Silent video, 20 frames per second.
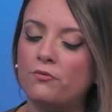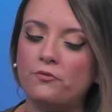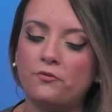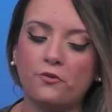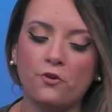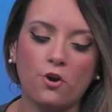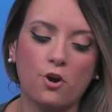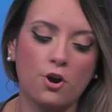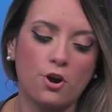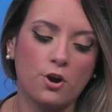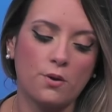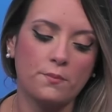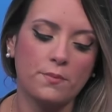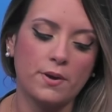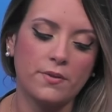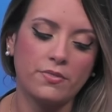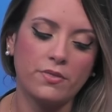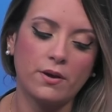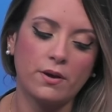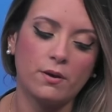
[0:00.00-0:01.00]
from
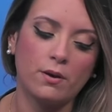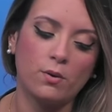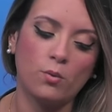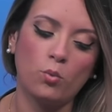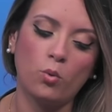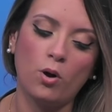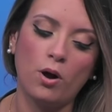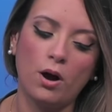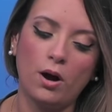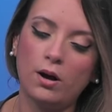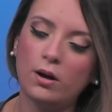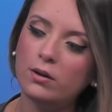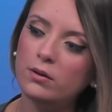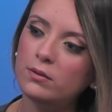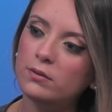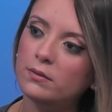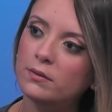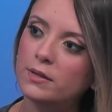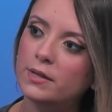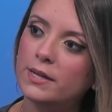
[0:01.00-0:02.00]
the wall
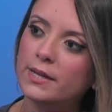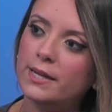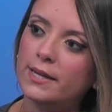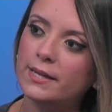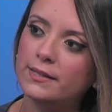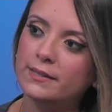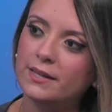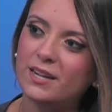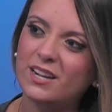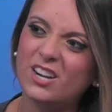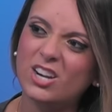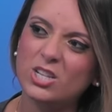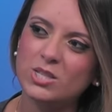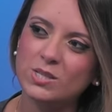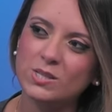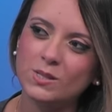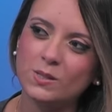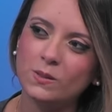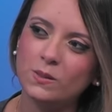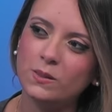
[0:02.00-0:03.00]
-hmm. and that
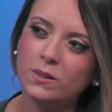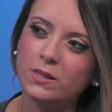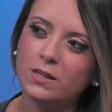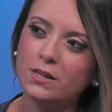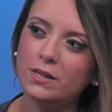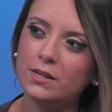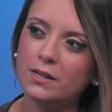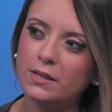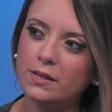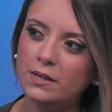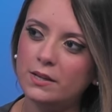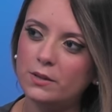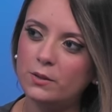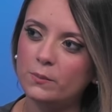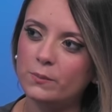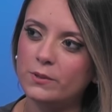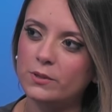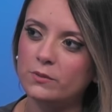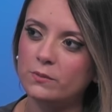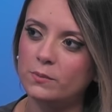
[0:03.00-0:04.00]
causes a little
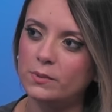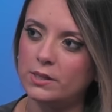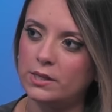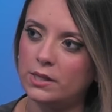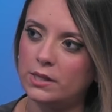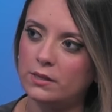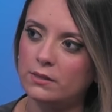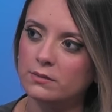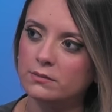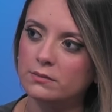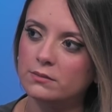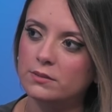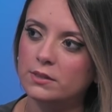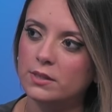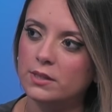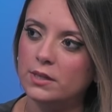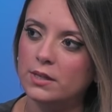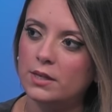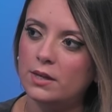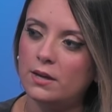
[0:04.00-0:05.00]
bit of bleeding.
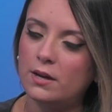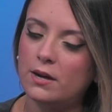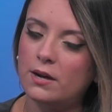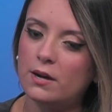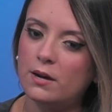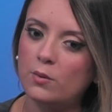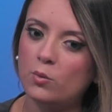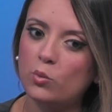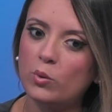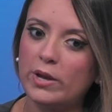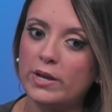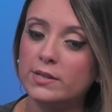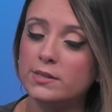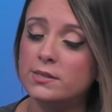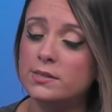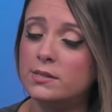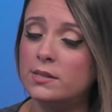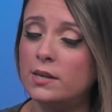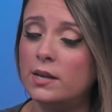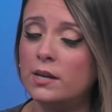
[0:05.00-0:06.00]
Okay. Uh, we can
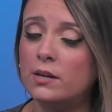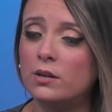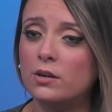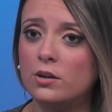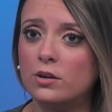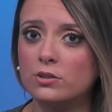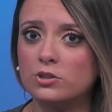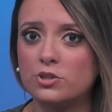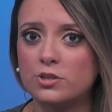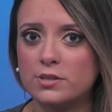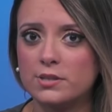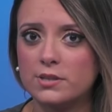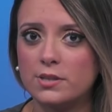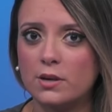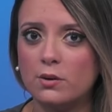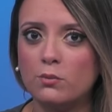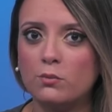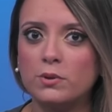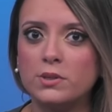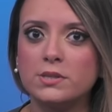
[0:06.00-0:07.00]
see it on
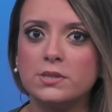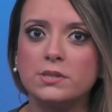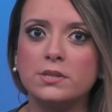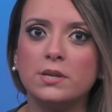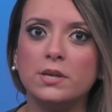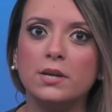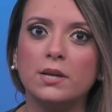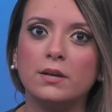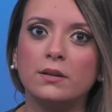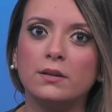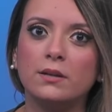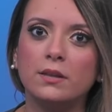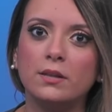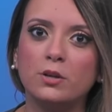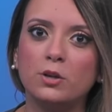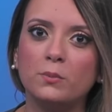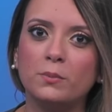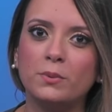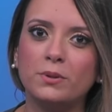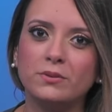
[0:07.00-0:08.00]
ultrasound. We see a
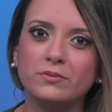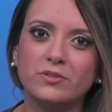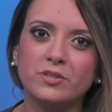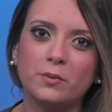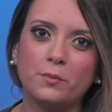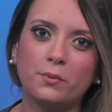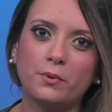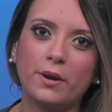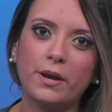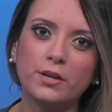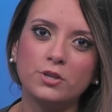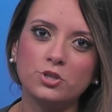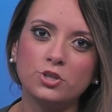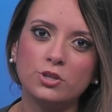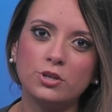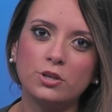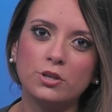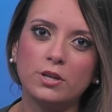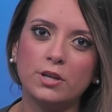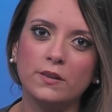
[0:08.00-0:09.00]
little bit of
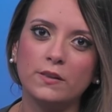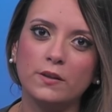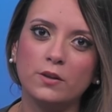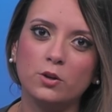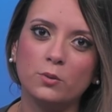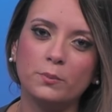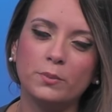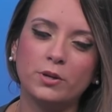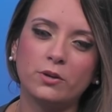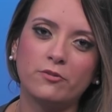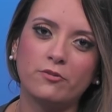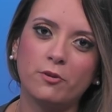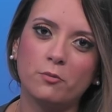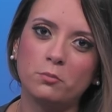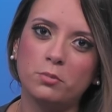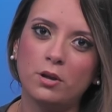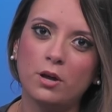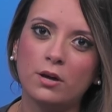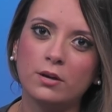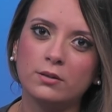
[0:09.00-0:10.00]
separation, a little bit of a
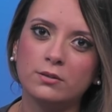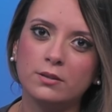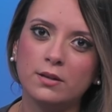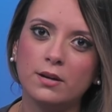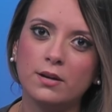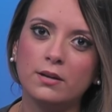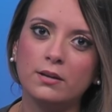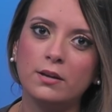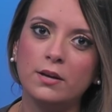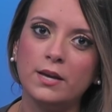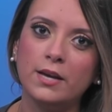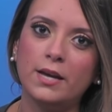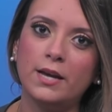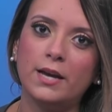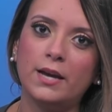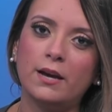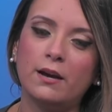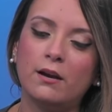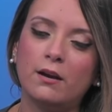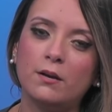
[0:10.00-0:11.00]
blood clot.
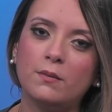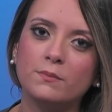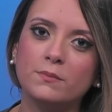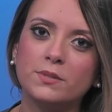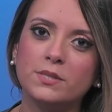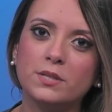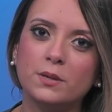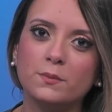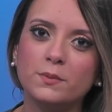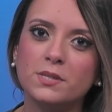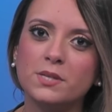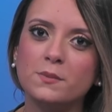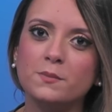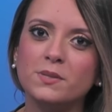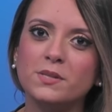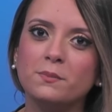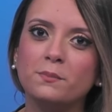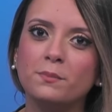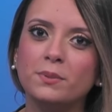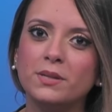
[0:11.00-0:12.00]
Um,
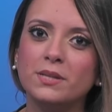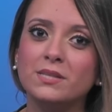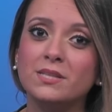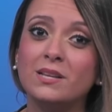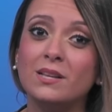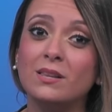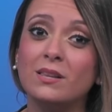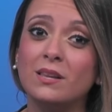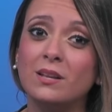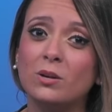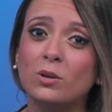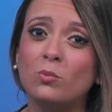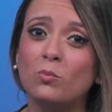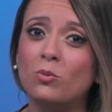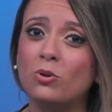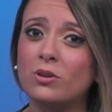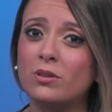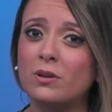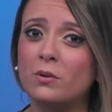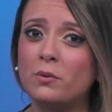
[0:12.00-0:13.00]
sometimes it bleeds a little
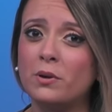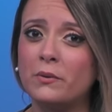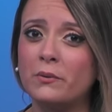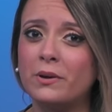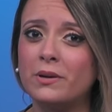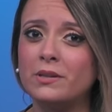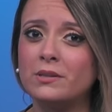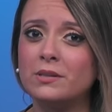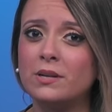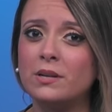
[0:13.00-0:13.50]
more than we want